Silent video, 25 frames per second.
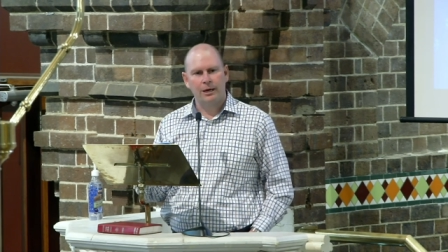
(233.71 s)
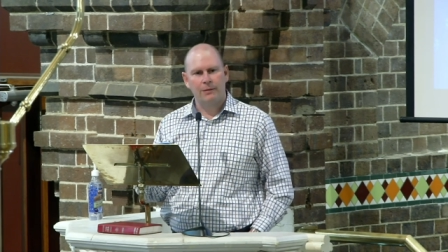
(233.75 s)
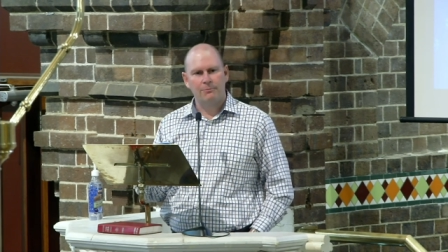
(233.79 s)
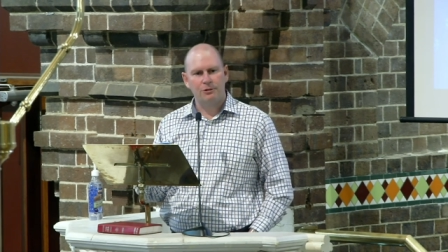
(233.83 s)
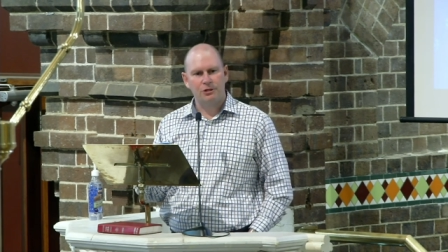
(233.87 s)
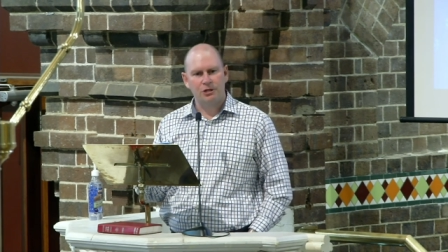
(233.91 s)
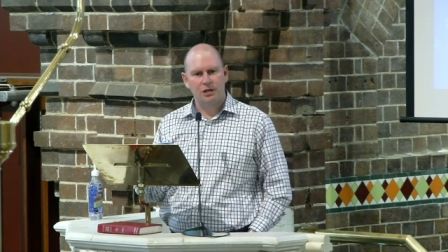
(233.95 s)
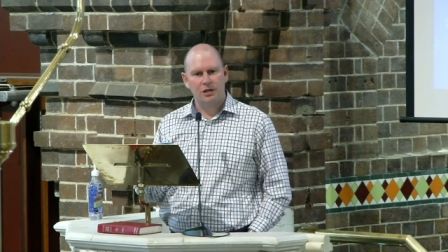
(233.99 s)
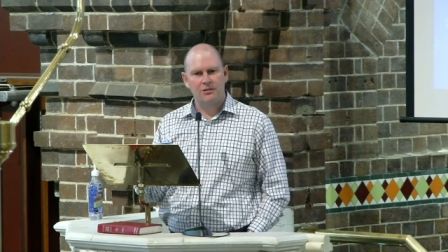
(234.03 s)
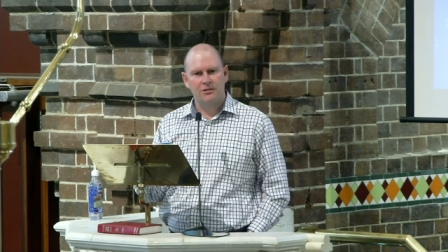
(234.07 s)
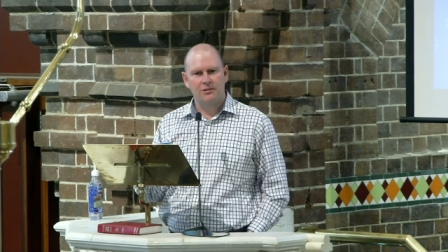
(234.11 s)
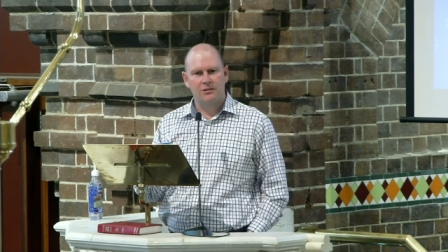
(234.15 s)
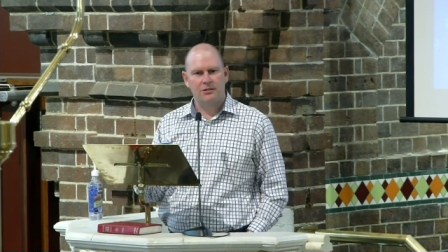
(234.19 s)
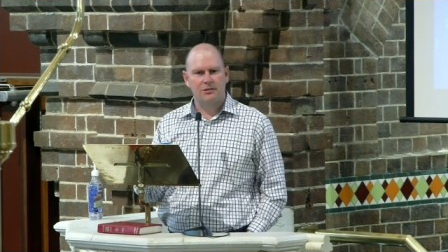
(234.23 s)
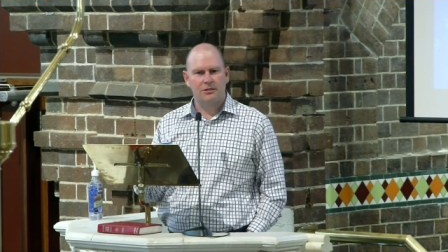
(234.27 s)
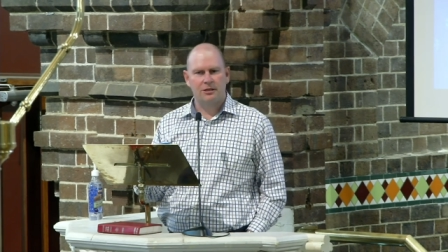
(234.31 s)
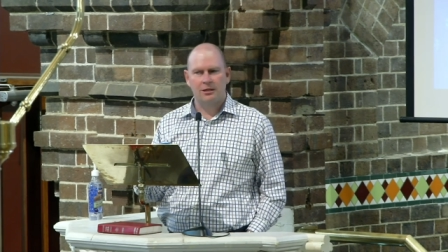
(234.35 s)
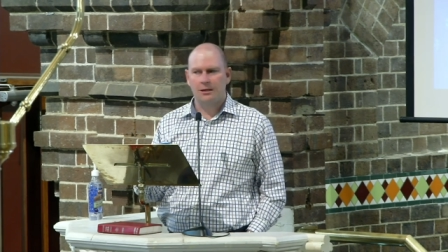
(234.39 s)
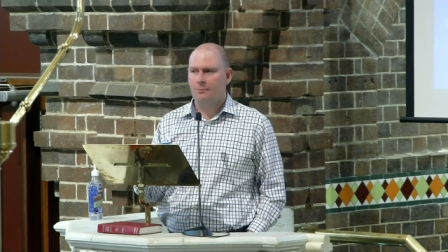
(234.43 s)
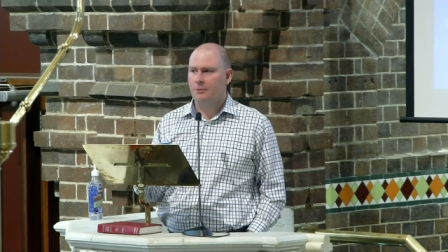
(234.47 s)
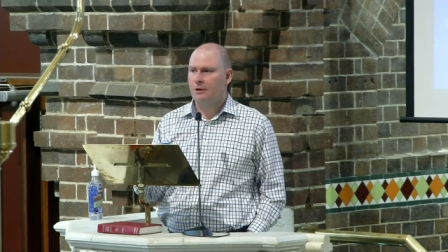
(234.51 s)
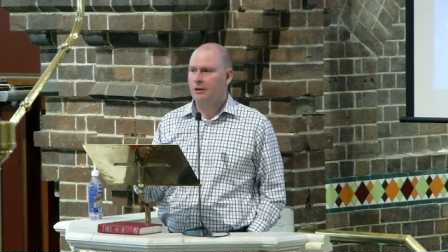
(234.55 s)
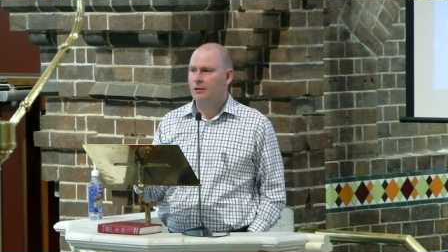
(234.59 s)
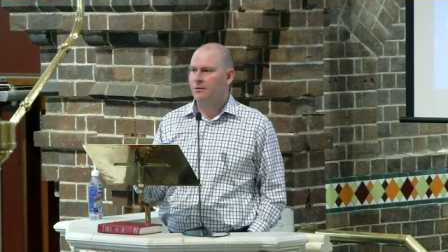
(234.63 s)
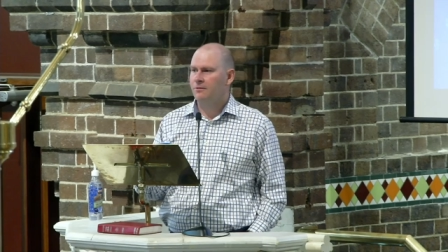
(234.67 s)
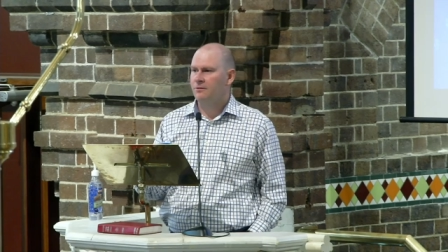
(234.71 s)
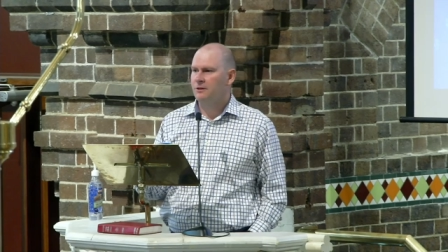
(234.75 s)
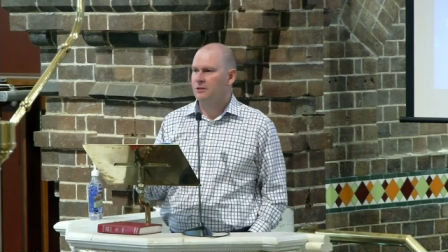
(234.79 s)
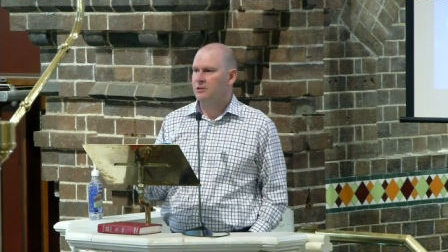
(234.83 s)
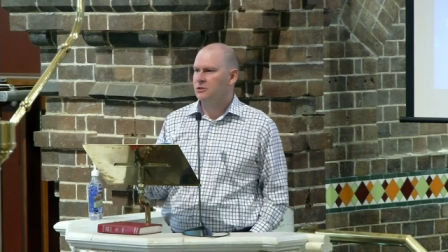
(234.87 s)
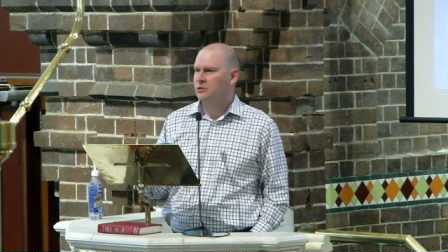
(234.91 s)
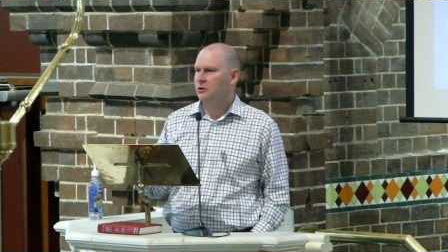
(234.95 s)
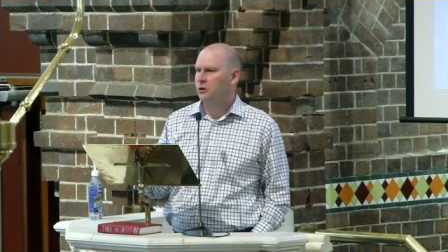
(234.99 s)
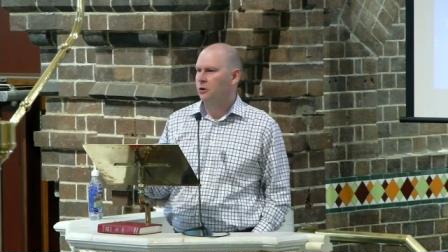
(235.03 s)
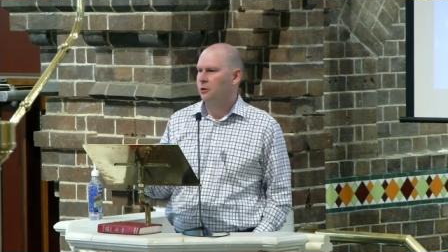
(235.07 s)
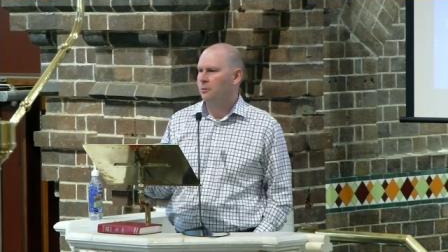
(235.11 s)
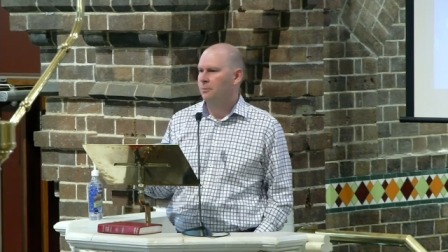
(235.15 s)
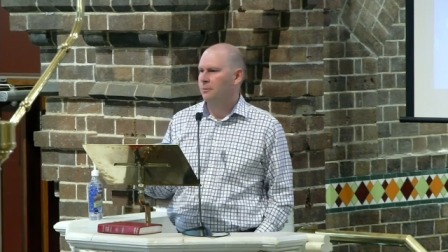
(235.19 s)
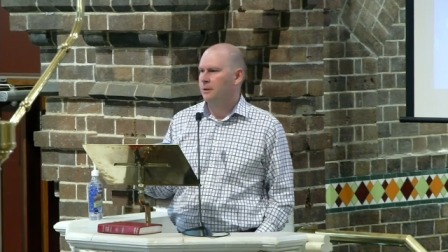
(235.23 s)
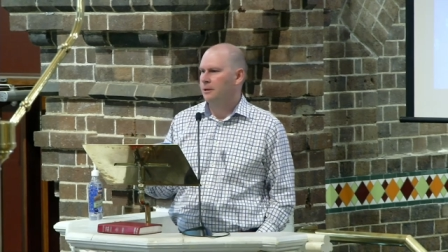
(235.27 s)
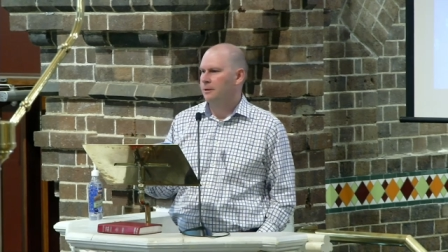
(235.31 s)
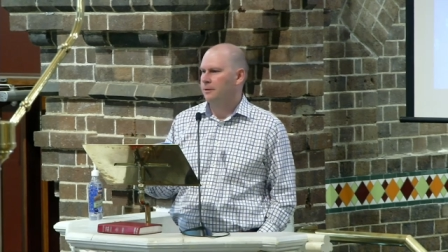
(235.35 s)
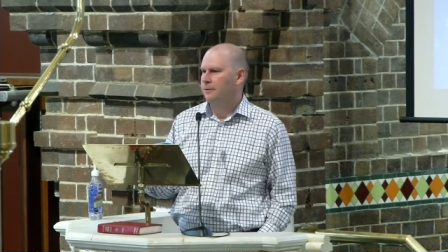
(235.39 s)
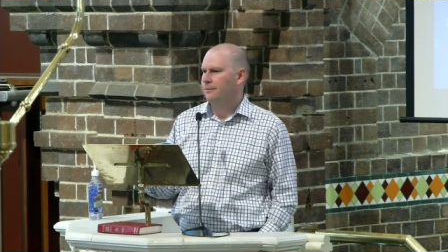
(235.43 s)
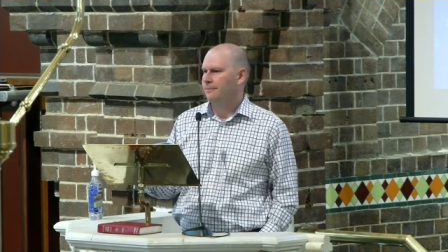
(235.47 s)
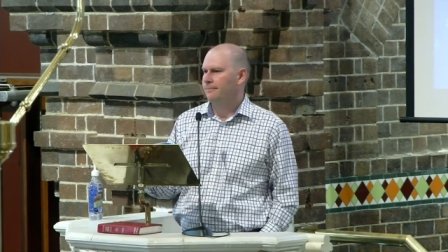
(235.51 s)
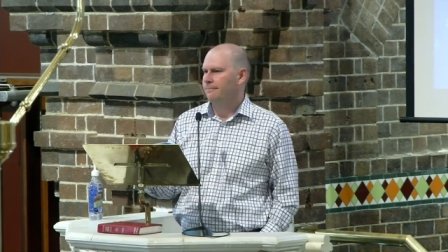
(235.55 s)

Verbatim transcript: Jesus in the middle of his sermon